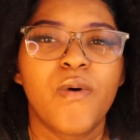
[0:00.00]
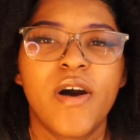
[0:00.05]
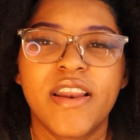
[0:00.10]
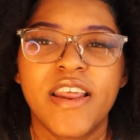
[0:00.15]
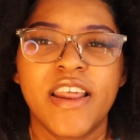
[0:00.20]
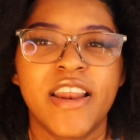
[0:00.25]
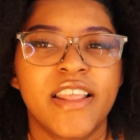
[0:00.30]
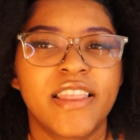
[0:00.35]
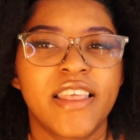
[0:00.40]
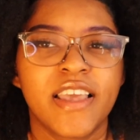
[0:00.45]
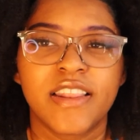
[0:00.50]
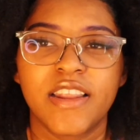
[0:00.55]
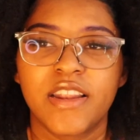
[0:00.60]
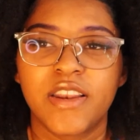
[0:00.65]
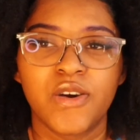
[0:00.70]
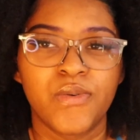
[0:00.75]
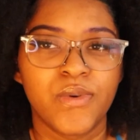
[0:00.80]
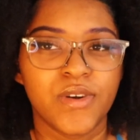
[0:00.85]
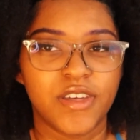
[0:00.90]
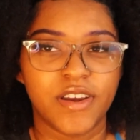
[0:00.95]
want anything to
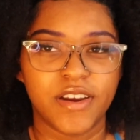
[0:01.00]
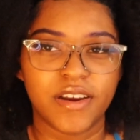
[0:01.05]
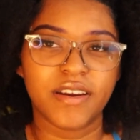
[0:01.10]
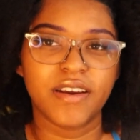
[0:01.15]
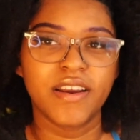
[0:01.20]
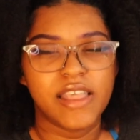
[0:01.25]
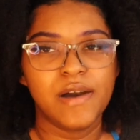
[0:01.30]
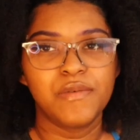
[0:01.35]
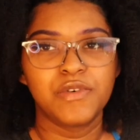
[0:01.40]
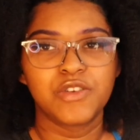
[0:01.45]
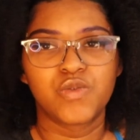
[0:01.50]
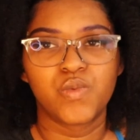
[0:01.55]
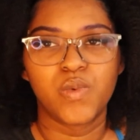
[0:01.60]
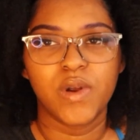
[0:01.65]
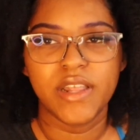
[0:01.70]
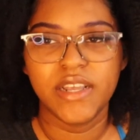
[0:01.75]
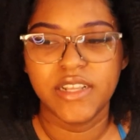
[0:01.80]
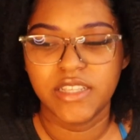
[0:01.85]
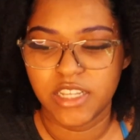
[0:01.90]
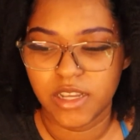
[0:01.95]
do with her that was
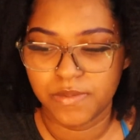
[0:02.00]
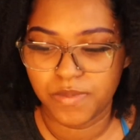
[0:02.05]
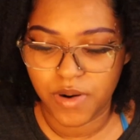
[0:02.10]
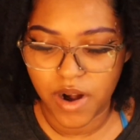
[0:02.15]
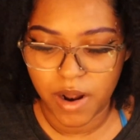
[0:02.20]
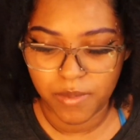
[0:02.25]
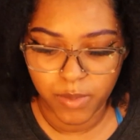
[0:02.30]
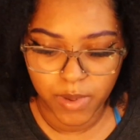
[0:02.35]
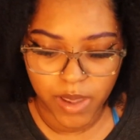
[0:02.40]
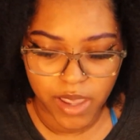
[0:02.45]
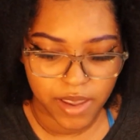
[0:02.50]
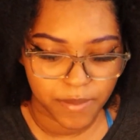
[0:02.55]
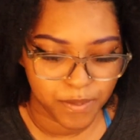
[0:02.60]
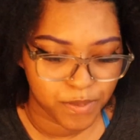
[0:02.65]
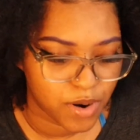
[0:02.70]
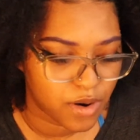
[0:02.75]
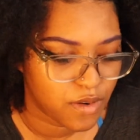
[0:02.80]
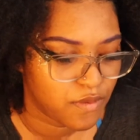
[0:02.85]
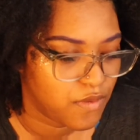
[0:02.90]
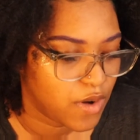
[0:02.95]
really to probably
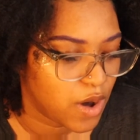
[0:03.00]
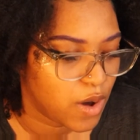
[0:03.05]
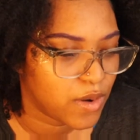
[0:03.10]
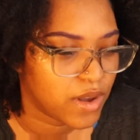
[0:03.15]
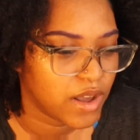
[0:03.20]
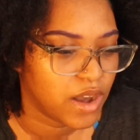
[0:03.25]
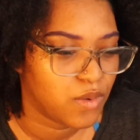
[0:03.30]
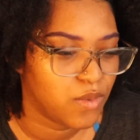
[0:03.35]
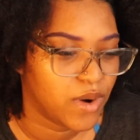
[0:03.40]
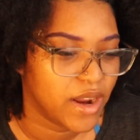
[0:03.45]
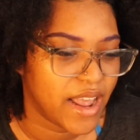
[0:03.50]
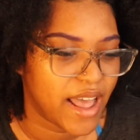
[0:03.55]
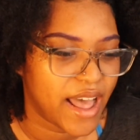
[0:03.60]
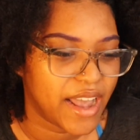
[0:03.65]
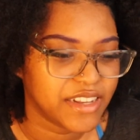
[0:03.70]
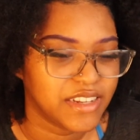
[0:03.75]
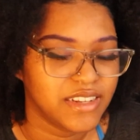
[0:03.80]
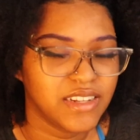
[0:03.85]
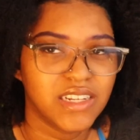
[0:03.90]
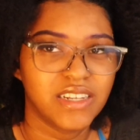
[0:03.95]
provoke a
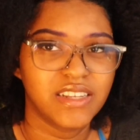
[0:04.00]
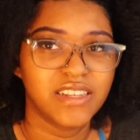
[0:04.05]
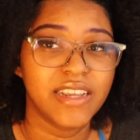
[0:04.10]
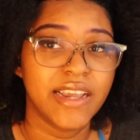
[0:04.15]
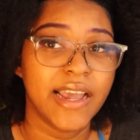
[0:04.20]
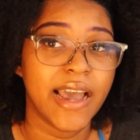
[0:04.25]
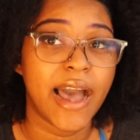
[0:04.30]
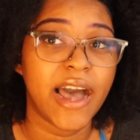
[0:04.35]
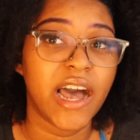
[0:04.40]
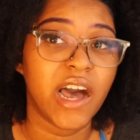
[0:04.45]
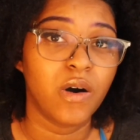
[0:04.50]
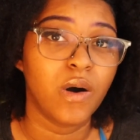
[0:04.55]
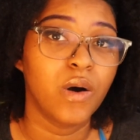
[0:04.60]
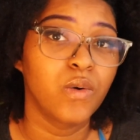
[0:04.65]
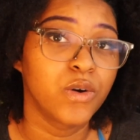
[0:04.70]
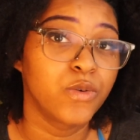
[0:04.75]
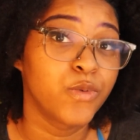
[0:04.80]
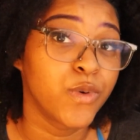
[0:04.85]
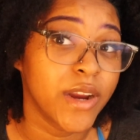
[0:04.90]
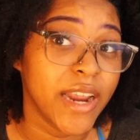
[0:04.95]
reaction to see how i
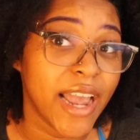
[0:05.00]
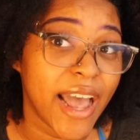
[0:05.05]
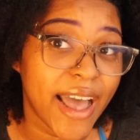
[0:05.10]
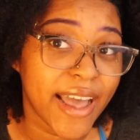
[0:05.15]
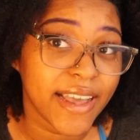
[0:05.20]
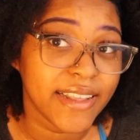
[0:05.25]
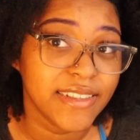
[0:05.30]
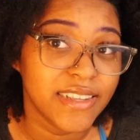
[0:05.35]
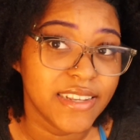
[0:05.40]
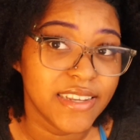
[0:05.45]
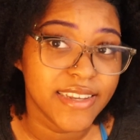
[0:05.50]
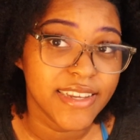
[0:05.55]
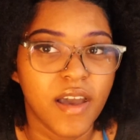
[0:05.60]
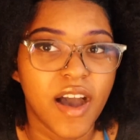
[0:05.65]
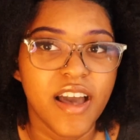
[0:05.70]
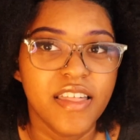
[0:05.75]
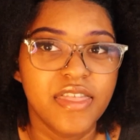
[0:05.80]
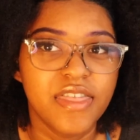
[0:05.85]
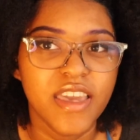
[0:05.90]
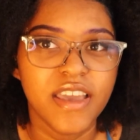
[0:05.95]
would react
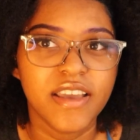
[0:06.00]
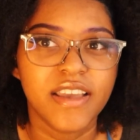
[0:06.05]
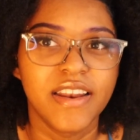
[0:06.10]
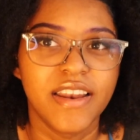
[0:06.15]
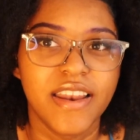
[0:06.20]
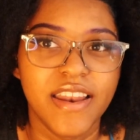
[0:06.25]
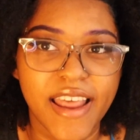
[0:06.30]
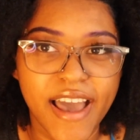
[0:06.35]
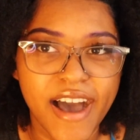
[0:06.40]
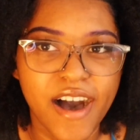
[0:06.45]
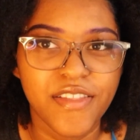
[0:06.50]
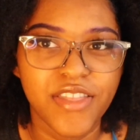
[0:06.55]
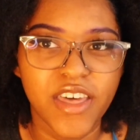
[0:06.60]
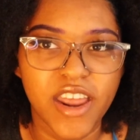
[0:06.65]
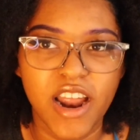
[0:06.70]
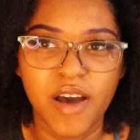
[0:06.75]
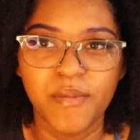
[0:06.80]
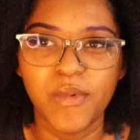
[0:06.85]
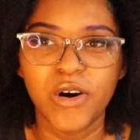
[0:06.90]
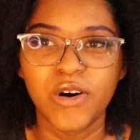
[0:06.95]
i think now
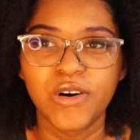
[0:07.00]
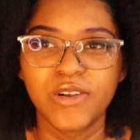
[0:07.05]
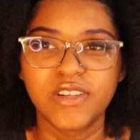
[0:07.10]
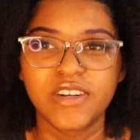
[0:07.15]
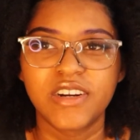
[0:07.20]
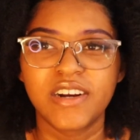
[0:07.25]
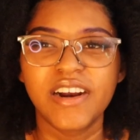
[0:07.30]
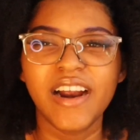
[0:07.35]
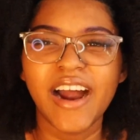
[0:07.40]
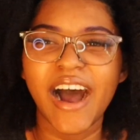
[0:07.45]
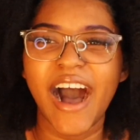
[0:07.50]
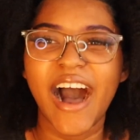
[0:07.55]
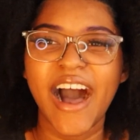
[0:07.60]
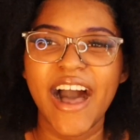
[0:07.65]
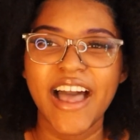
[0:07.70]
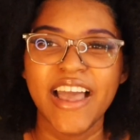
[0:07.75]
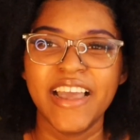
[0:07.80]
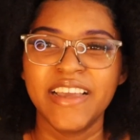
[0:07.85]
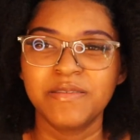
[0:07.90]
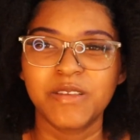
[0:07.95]
that i'm older
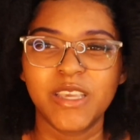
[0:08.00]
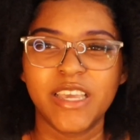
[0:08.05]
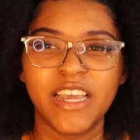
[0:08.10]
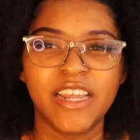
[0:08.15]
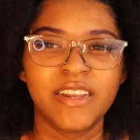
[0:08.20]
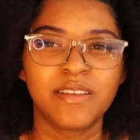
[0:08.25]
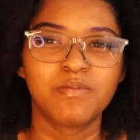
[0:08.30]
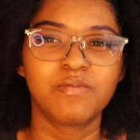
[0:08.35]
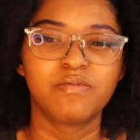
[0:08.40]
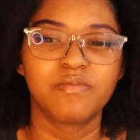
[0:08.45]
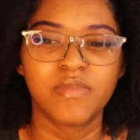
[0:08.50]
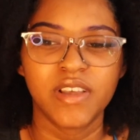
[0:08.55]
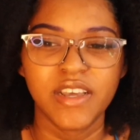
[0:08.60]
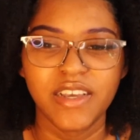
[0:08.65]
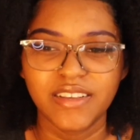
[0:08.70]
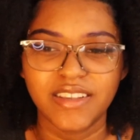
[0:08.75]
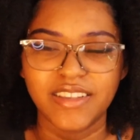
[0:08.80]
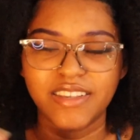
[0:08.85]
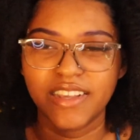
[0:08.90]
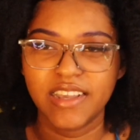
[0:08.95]
i can
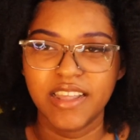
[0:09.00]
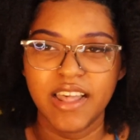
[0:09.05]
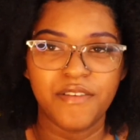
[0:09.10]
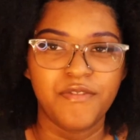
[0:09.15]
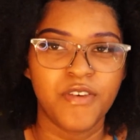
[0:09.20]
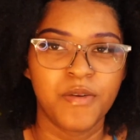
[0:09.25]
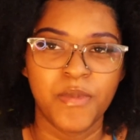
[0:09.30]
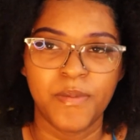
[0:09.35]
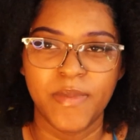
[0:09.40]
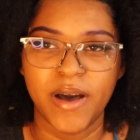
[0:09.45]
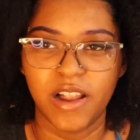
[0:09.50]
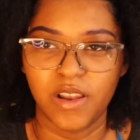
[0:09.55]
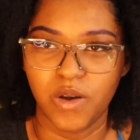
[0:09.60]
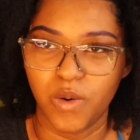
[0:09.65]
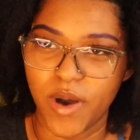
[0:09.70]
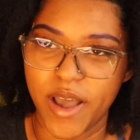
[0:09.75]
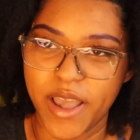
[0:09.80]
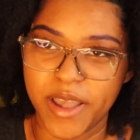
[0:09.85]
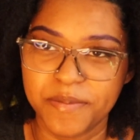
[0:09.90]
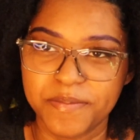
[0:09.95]
see that from a mile
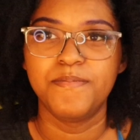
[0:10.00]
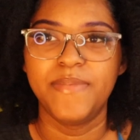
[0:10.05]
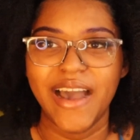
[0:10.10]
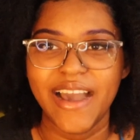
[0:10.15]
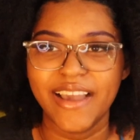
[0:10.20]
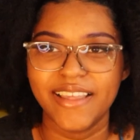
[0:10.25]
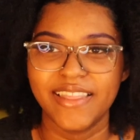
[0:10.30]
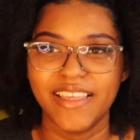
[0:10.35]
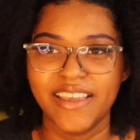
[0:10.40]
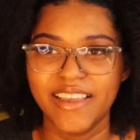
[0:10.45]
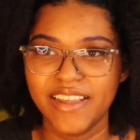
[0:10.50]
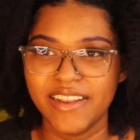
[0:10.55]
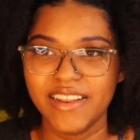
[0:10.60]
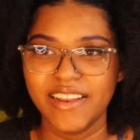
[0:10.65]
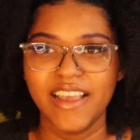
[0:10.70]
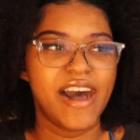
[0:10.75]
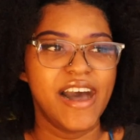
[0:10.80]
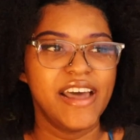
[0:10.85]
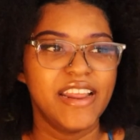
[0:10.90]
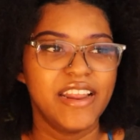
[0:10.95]
away back then
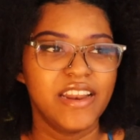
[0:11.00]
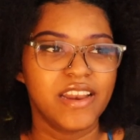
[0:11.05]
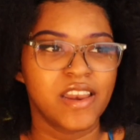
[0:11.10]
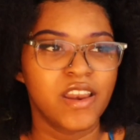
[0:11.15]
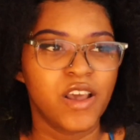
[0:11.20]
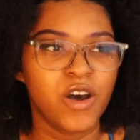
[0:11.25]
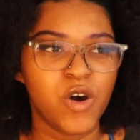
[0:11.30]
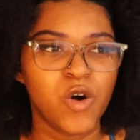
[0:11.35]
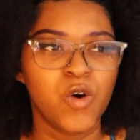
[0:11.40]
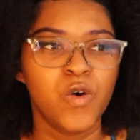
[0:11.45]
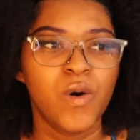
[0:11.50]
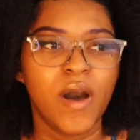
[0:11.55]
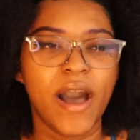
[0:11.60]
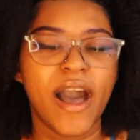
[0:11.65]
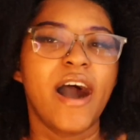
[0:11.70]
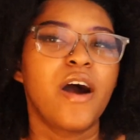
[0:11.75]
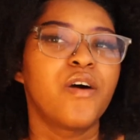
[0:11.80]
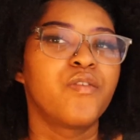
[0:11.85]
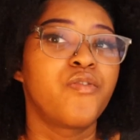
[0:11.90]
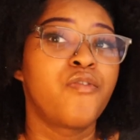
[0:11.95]
i didn't know
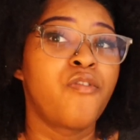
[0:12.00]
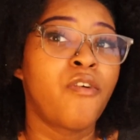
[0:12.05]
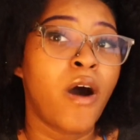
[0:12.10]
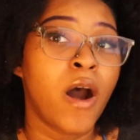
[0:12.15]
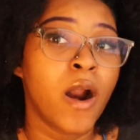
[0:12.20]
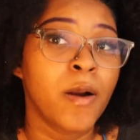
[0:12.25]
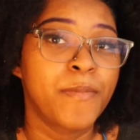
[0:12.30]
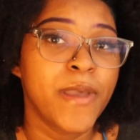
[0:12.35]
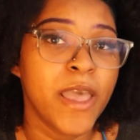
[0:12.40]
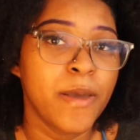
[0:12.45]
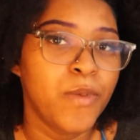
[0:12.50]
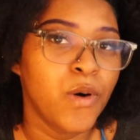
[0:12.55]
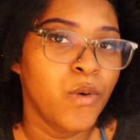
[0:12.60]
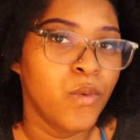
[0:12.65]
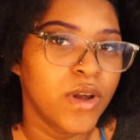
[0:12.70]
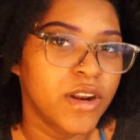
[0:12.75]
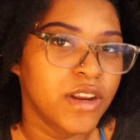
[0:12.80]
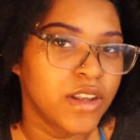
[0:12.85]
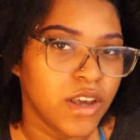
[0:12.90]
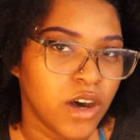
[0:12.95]
how far people
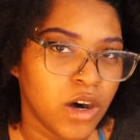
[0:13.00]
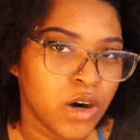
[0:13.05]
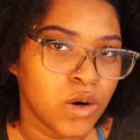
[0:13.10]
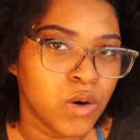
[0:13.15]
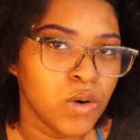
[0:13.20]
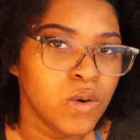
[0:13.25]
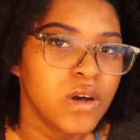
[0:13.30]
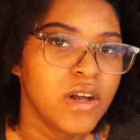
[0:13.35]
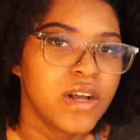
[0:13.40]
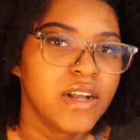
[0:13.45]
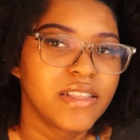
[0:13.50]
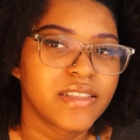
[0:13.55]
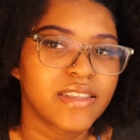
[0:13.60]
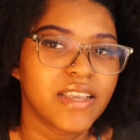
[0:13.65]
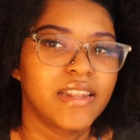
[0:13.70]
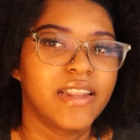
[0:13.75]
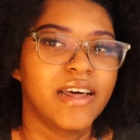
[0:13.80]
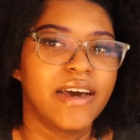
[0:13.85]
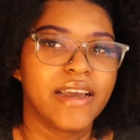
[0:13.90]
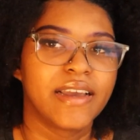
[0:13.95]
would go
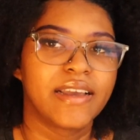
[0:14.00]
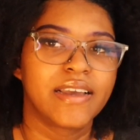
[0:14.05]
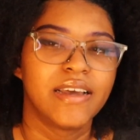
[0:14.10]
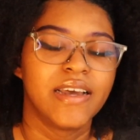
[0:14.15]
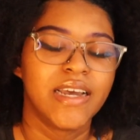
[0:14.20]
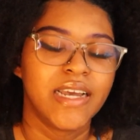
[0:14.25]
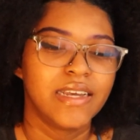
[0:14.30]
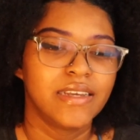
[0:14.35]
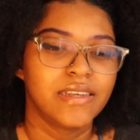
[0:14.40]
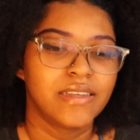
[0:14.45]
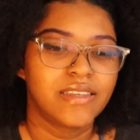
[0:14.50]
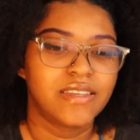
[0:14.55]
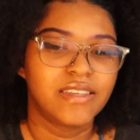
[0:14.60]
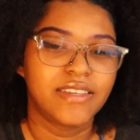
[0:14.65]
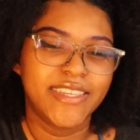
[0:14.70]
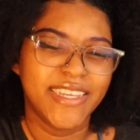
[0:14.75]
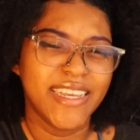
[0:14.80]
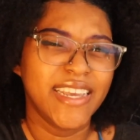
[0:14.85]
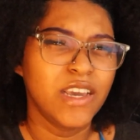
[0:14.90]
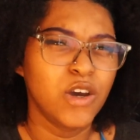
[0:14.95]
to like
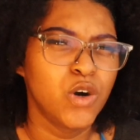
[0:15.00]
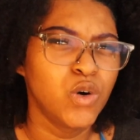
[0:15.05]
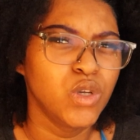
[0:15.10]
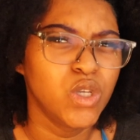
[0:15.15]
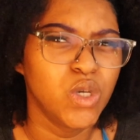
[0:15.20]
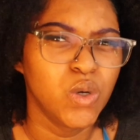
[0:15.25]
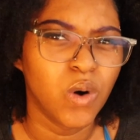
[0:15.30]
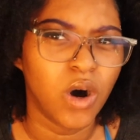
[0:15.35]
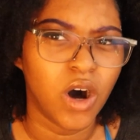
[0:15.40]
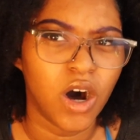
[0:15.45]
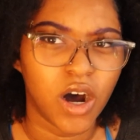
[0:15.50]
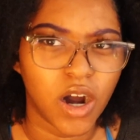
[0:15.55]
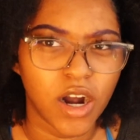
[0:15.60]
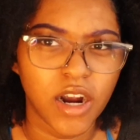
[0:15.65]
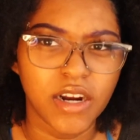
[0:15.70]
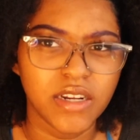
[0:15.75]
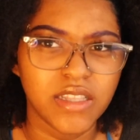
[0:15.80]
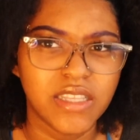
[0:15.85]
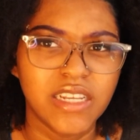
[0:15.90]
see who you are,